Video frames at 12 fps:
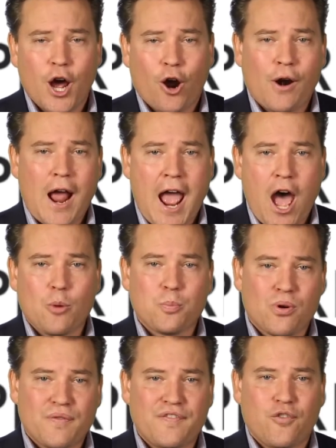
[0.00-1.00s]
are
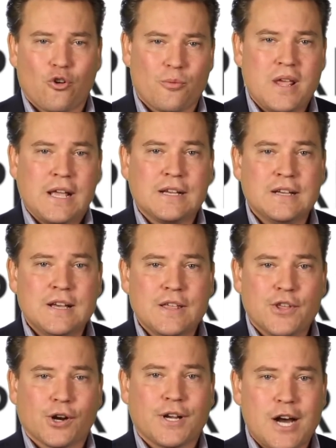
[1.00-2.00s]
outperforming
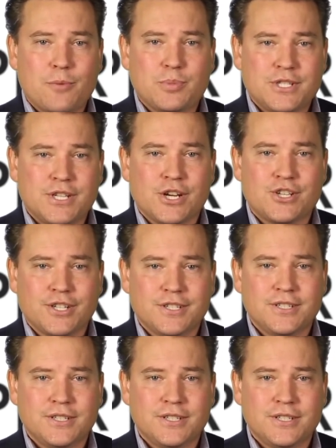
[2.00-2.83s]
their competition.